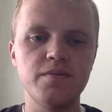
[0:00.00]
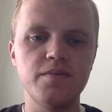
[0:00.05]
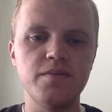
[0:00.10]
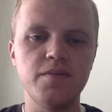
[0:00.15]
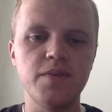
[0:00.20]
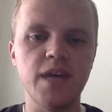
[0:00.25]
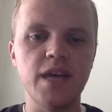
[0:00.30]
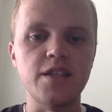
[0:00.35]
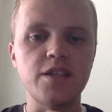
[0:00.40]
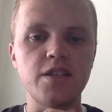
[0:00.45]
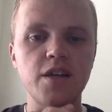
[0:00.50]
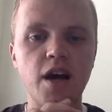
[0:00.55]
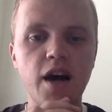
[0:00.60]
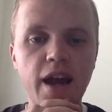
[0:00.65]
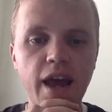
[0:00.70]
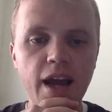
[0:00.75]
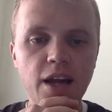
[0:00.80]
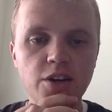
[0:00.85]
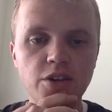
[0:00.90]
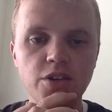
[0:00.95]
That's not
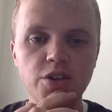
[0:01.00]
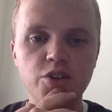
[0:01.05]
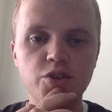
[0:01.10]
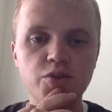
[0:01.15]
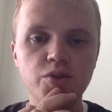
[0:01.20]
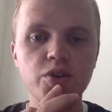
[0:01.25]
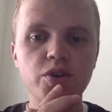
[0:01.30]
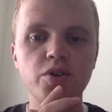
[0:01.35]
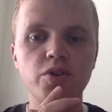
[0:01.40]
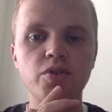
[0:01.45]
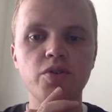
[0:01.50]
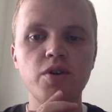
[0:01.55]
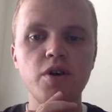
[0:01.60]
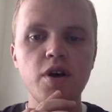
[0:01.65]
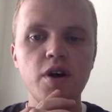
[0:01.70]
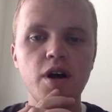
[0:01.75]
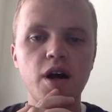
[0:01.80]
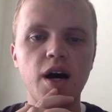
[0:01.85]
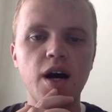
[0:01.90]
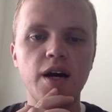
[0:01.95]
actually true.
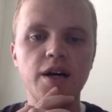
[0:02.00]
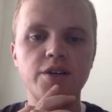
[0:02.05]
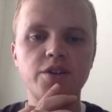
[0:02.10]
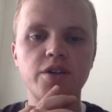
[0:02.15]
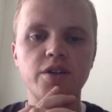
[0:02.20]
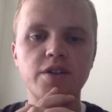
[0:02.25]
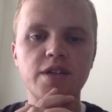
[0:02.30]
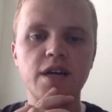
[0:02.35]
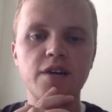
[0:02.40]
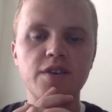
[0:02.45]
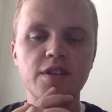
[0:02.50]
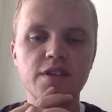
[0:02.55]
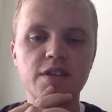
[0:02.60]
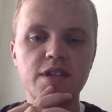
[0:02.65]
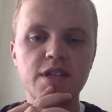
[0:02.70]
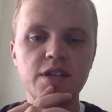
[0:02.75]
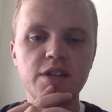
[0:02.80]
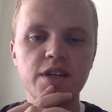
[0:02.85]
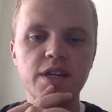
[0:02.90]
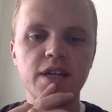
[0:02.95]
It turns out that
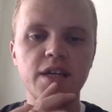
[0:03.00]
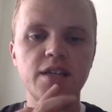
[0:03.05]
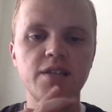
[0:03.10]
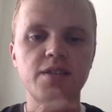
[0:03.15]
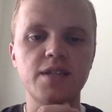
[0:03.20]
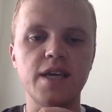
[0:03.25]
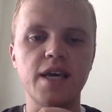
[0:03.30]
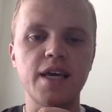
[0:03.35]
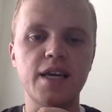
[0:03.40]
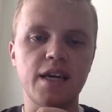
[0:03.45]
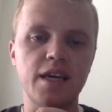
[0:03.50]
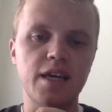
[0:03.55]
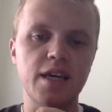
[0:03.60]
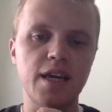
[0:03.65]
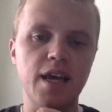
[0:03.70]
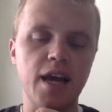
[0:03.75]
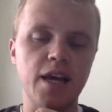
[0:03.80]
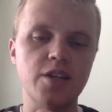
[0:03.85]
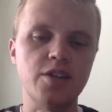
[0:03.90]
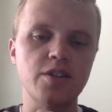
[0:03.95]
searing steak can
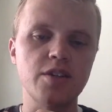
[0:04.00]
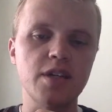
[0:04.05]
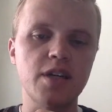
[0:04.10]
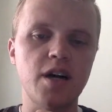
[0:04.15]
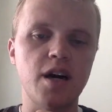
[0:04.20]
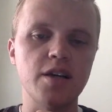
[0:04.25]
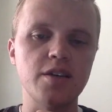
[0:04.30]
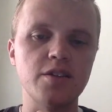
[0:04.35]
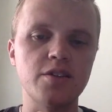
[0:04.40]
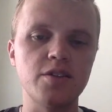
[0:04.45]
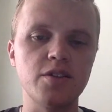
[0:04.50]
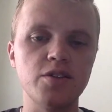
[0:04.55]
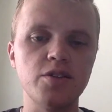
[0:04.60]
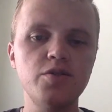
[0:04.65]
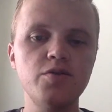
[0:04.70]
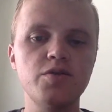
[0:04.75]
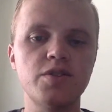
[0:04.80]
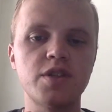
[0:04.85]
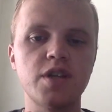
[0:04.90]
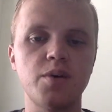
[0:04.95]
actually cause it to
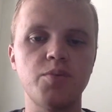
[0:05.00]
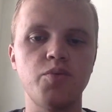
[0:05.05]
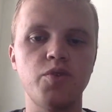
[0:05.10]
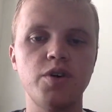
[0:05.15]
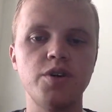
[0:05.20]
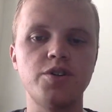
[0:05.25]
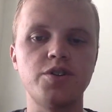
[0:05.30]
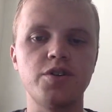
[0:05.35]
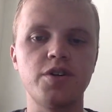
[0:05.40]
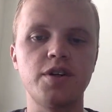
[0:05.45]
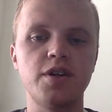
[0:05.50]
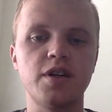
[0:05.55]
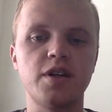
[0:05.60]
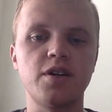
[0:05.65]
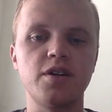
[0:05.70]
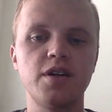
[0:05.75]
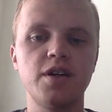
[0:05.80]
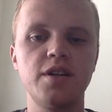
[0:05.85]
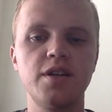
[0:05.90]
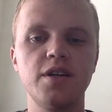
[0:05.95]
lose some moisture
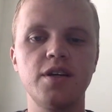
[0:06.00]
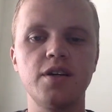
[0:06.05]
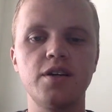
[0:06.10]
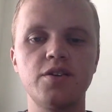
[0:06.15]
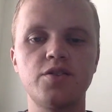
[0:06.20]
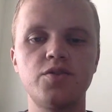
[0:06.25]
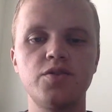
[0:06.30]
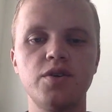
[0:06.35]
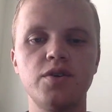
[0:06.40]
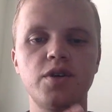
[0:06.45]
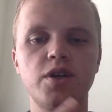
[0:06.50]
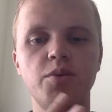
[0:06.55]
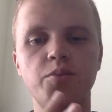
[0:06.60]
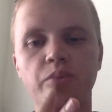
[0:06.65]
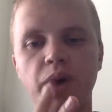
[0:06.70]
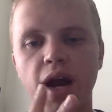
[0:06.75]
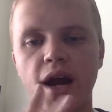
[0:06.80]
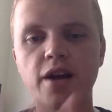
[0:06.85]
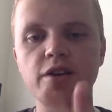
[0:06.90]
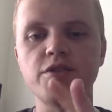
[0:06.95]

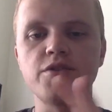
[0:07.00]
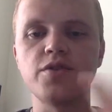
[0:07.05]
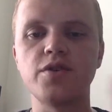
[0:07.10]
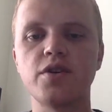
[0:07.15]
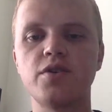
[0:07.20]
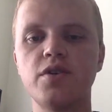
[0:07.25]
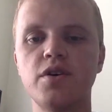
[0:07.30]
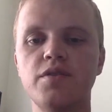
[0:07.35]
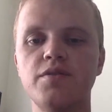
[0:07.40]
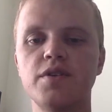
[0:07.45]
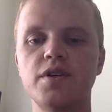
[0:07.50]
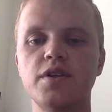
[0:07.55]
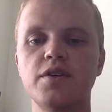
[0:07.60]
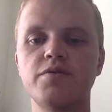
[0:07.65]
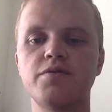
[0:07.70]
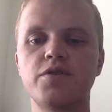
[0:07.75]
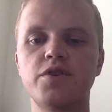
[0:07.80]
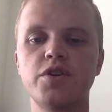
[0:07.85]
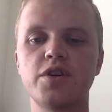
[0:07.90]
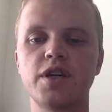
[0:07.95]
compared to an equivalent
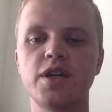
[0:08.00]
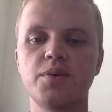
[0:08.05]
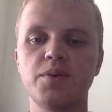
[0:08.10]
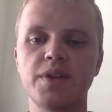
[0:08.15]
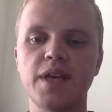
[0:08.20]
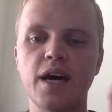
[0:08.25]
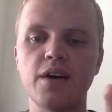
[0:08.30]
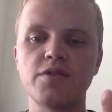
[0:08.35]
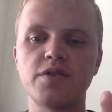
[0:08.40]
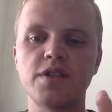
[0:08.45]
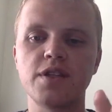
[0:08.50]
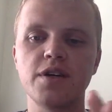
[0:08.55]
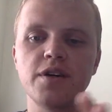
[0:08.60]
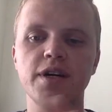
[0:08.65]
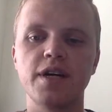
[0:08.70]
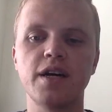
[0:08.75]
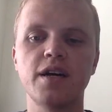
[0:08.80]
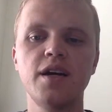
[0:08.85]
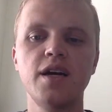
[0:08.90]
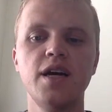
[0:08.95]
of cooking without
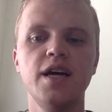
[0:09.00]
searing.